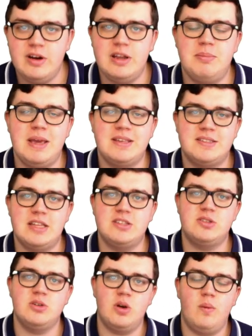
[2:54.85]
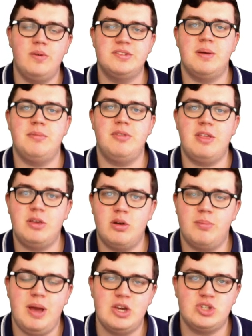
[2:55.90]
it makes sense to go with something that you're
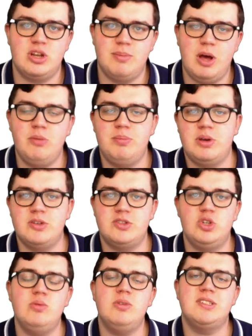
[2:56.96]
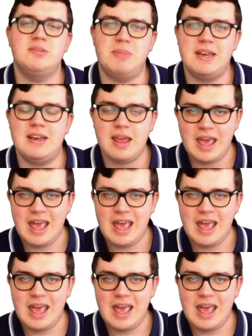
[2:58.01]
passionate about because you will spend